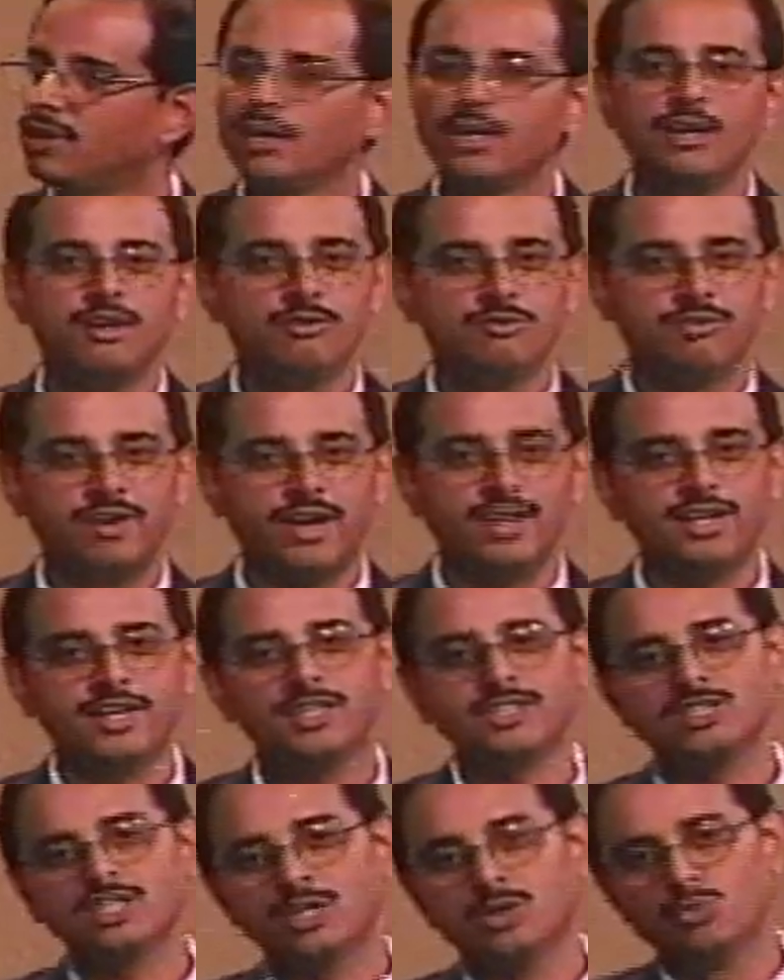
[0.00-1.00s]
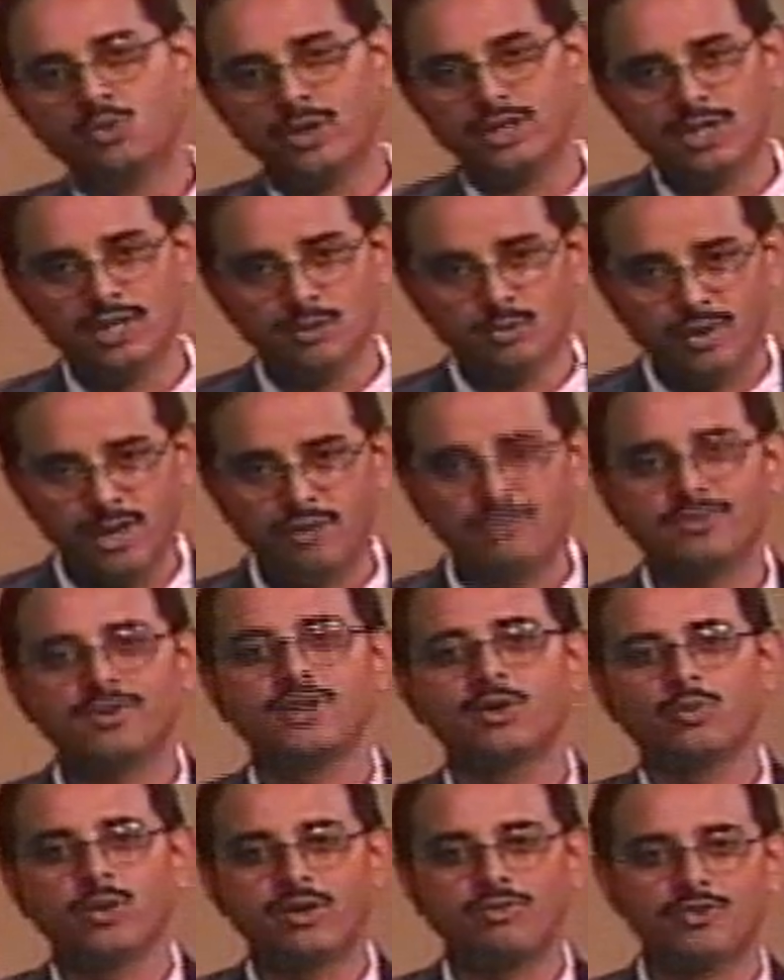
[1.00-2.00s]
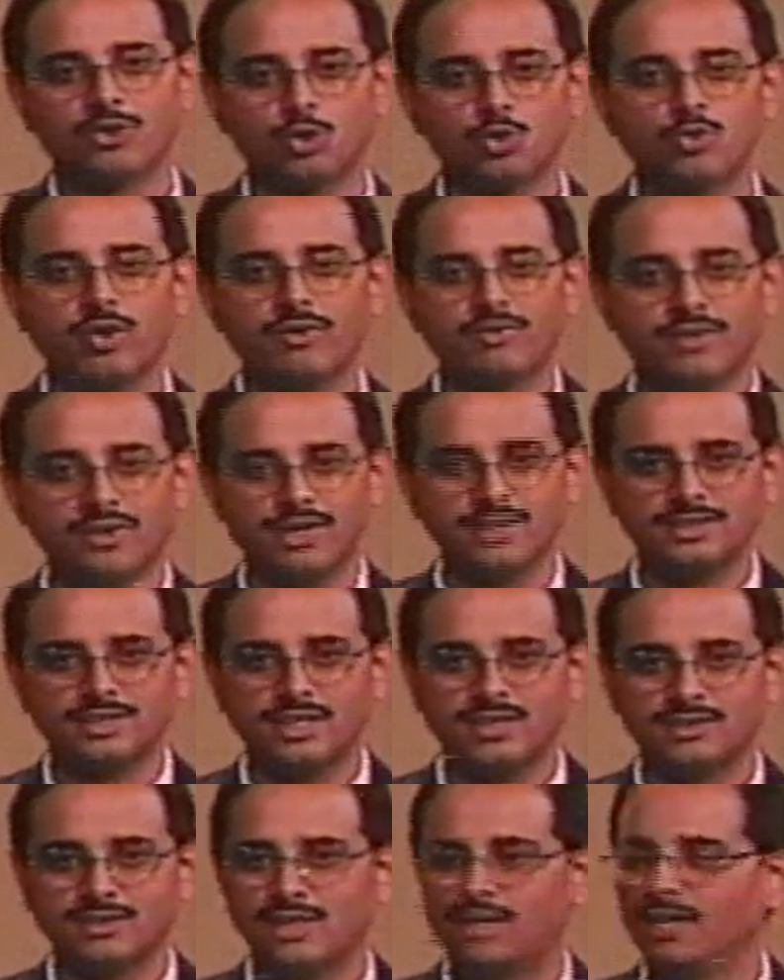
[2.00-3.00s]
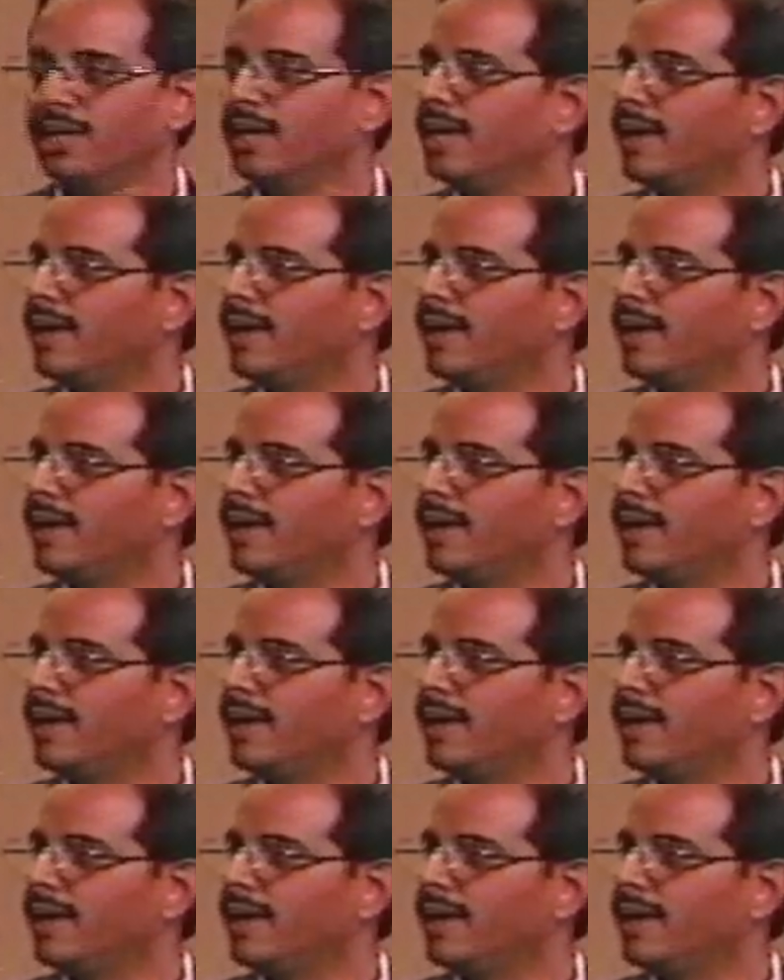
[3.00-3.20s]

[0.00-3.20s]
Variation within wafer, wafer to wafer, etc.